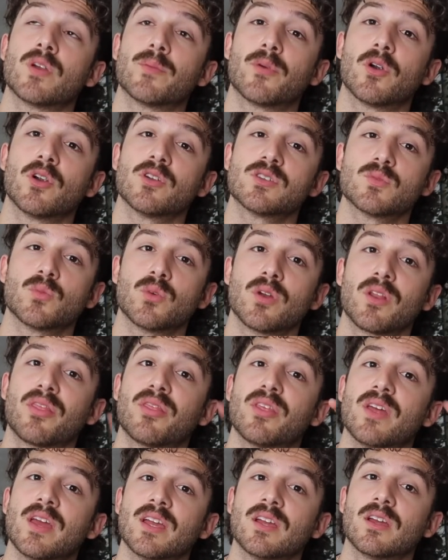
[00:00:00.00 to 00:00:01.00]
person would
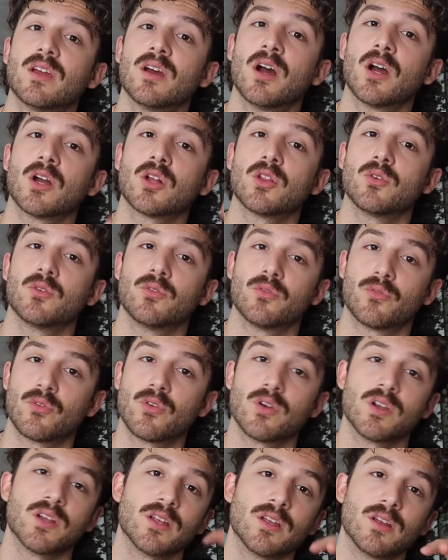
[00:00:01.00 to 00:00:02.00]
think a
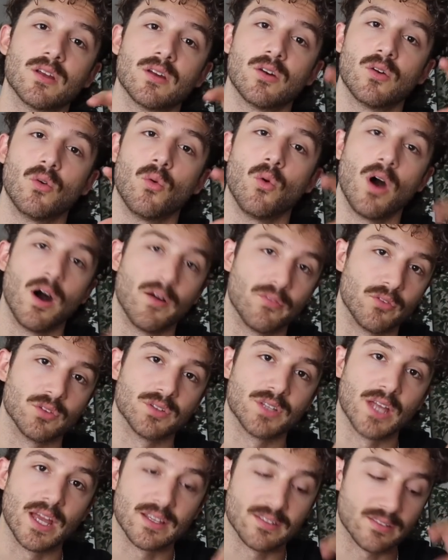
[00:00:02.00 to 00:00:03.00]
gluten-free
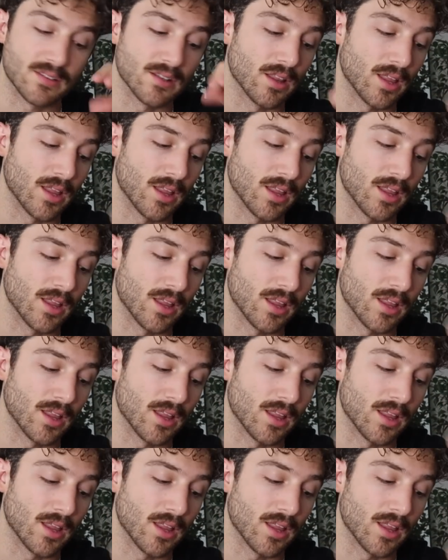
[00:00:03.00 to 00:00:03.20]
waffle tasted